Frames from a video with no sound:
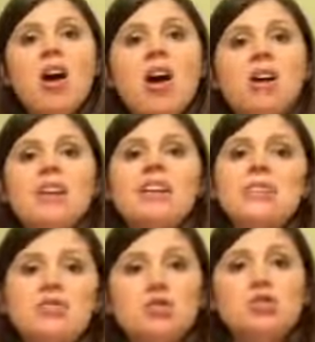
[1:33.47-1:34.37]
on an
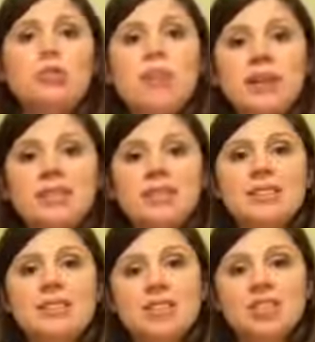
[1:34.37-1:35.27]
individual
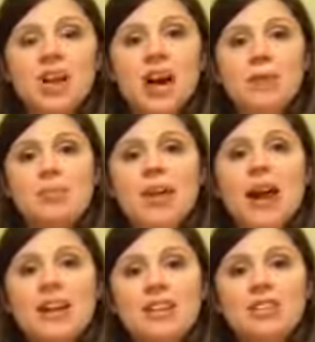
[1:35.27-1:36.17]
basis each time that
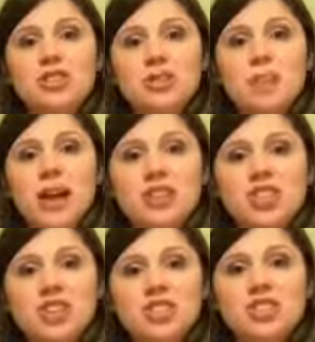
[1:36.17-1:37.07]
I need to do a bag
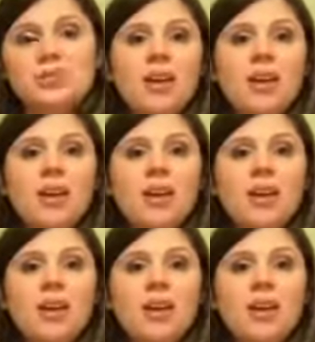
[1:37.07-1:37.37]
change.